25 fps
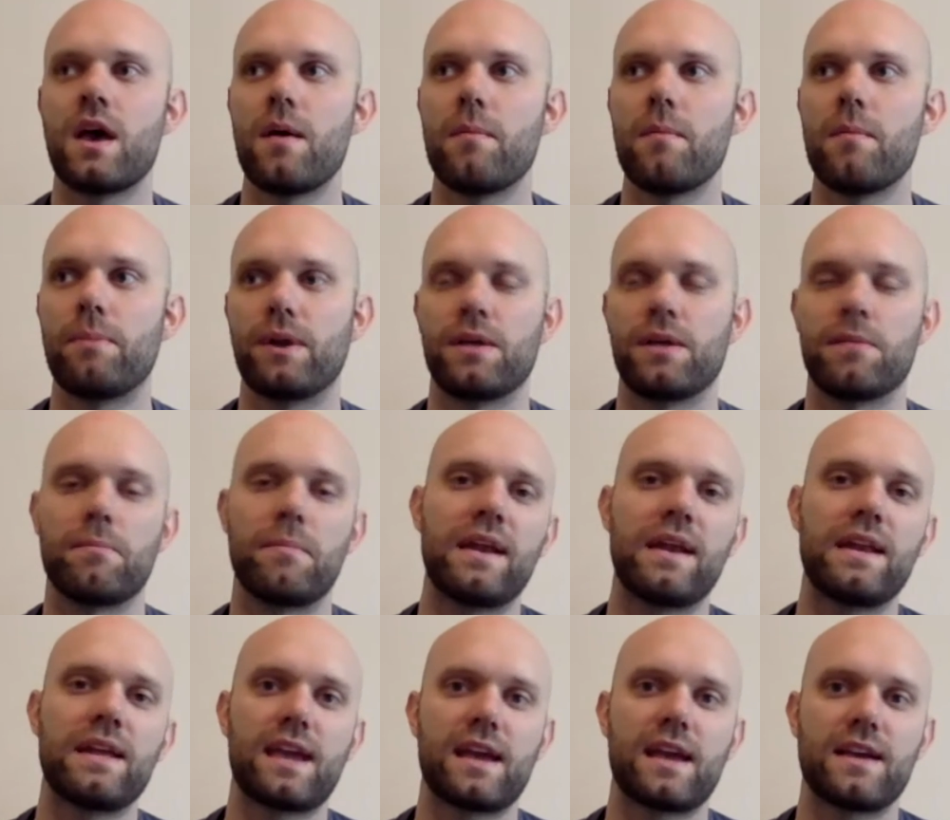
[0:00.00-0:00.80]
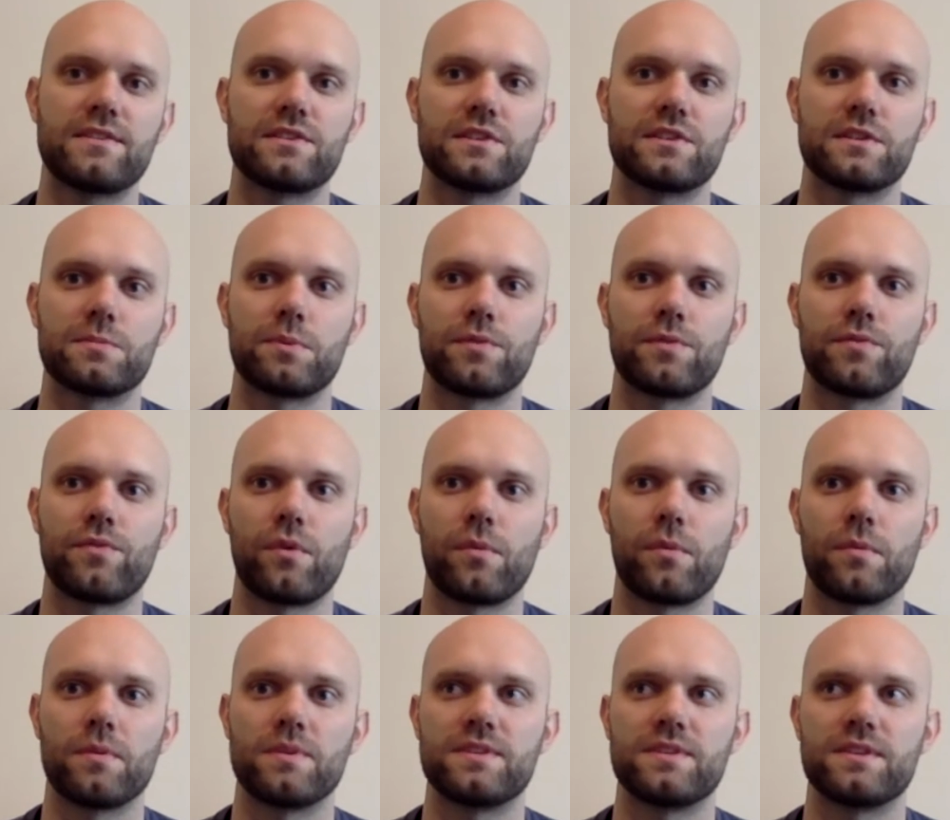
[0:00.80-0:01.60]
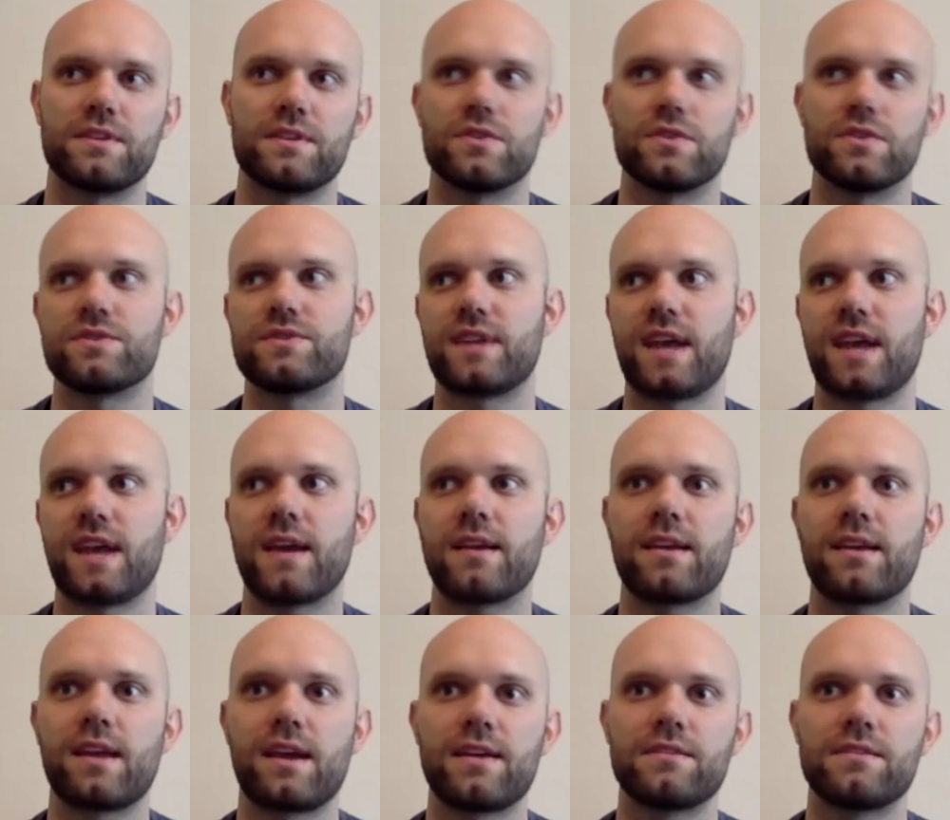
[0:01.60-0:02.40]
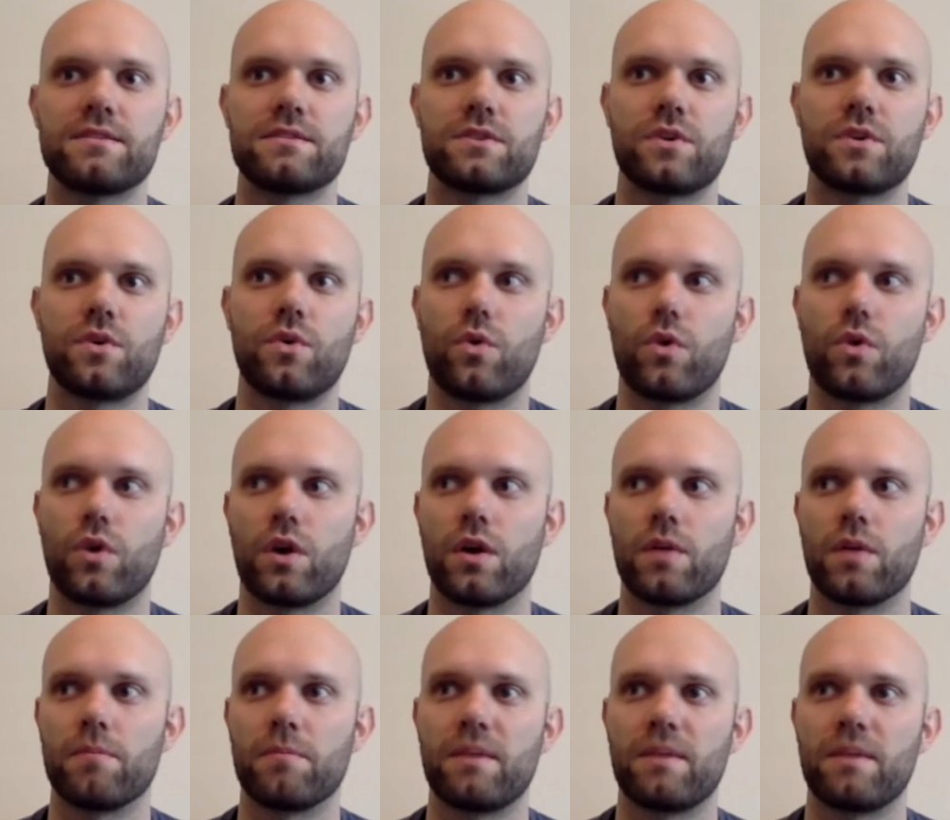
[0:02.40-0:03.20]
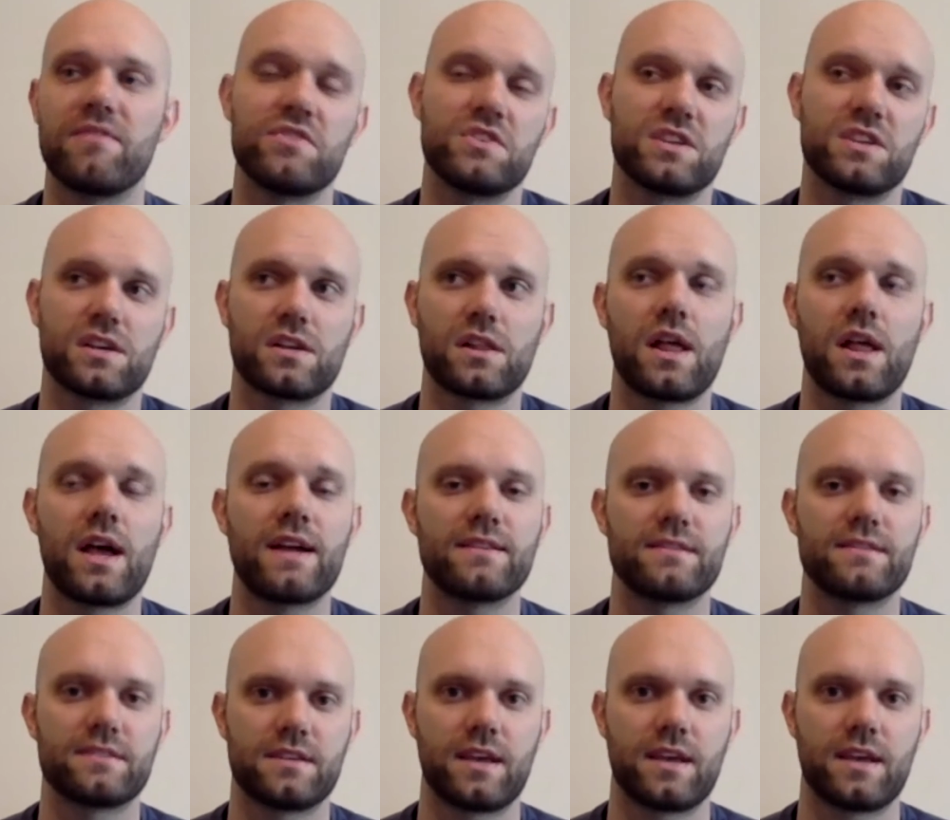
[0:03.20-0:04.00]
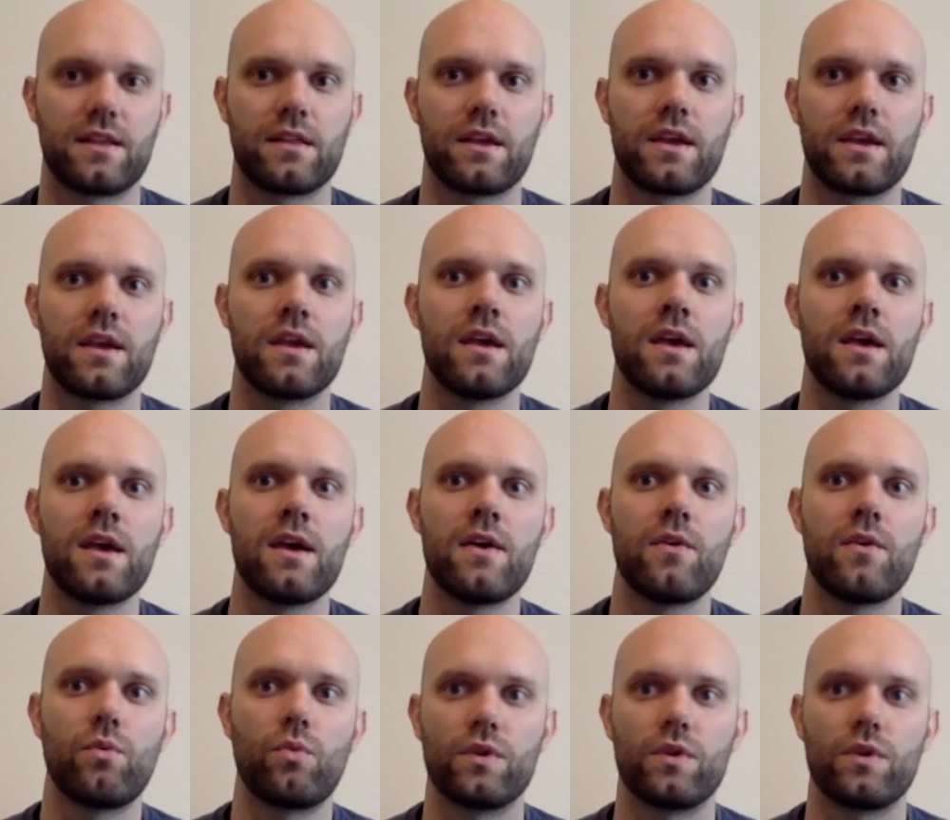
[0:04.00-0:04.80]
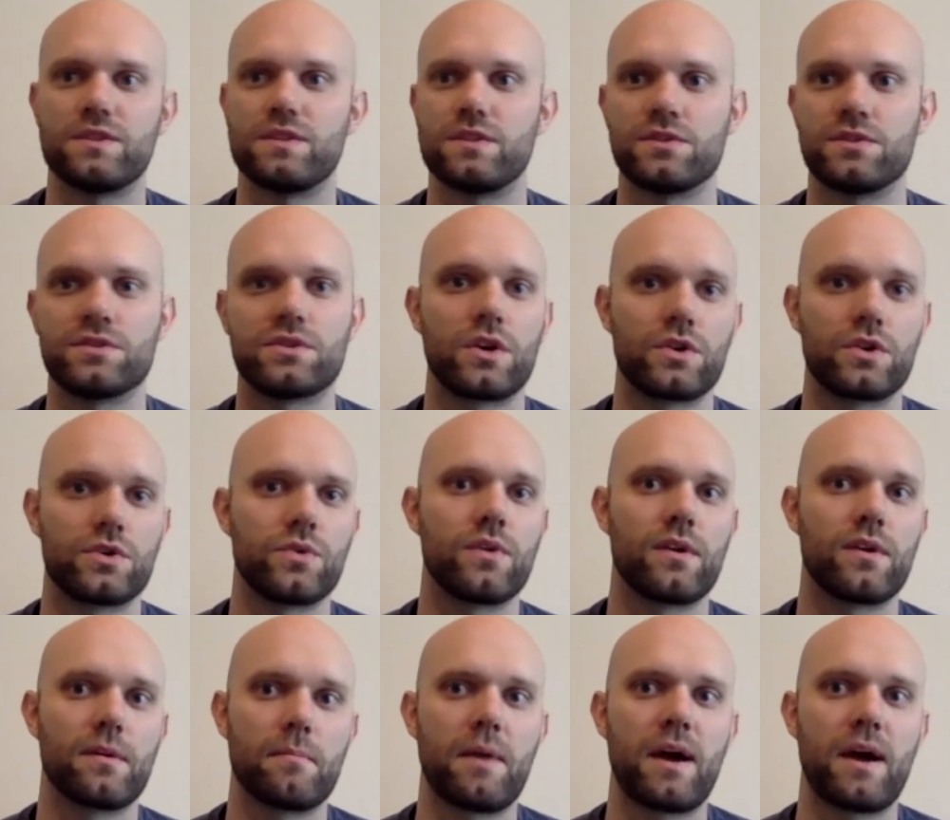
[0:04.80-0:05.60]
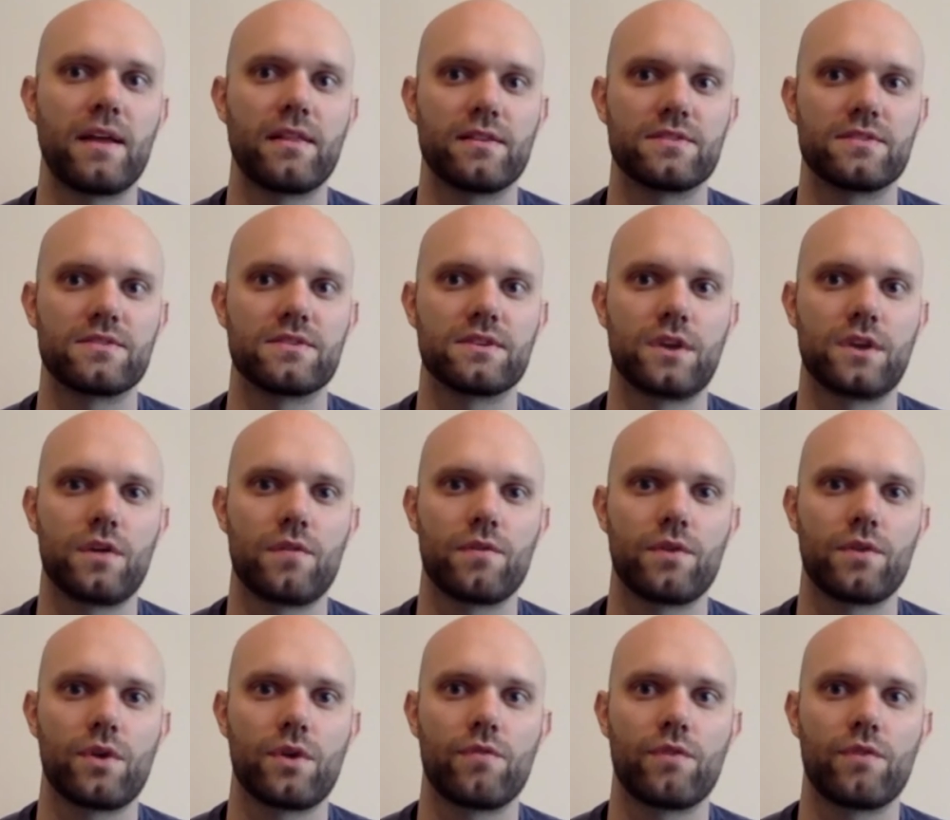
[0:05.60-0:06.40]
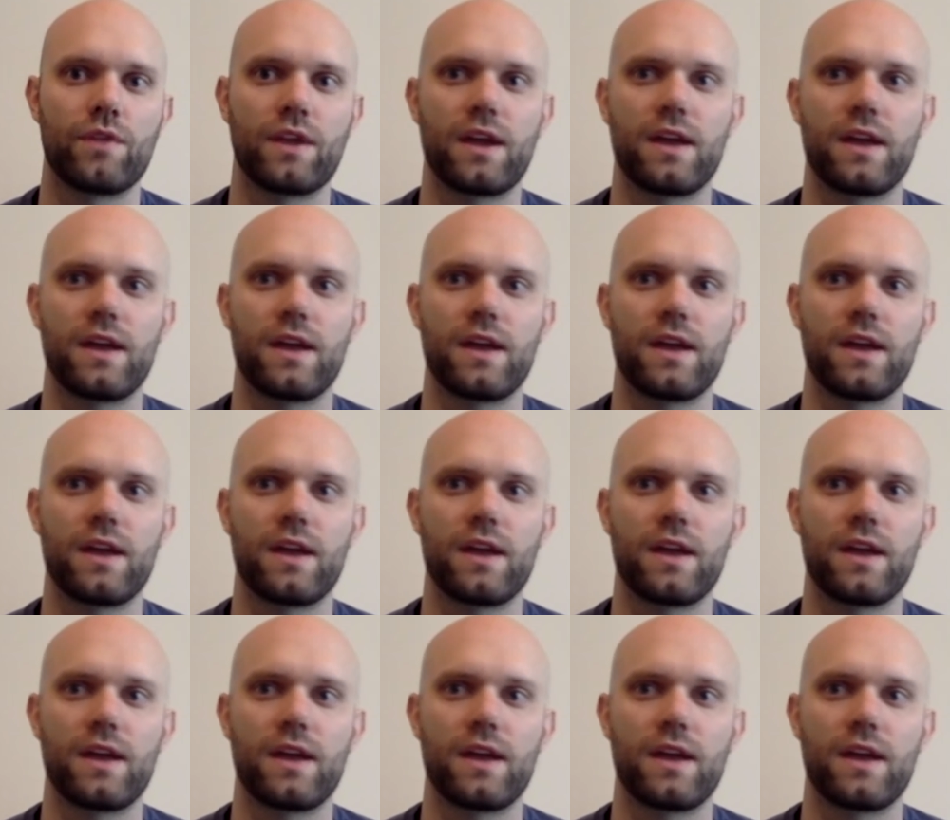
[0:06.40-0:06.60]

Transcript: but in many cases, performance either stagnates or even declines slightly once you start doing it mindlessly over and over again.